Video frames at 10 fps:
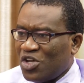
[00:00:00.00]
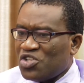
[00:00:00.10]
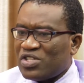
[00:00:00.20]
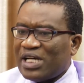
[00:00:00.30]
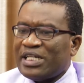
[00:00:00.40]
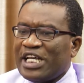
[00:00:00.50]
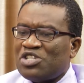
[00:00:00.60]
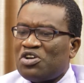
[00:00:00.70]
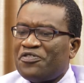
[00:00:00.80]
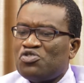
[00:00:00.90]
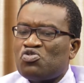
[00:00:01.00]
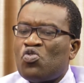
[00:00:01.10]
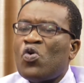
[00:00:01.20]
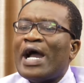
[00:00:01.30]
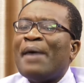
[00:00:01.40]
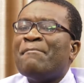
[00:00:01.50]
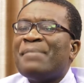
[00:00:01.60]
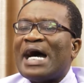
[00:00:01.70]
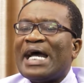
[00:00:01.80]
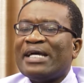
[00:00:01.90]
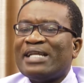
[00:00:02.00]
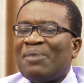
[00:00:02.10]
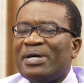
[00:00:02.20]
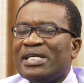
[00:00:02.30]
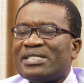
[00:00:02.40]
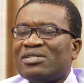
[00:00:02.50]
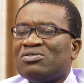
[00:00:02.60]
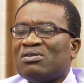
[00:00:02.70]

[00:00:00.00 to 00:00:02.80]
So that instead of you to go and buy that medicine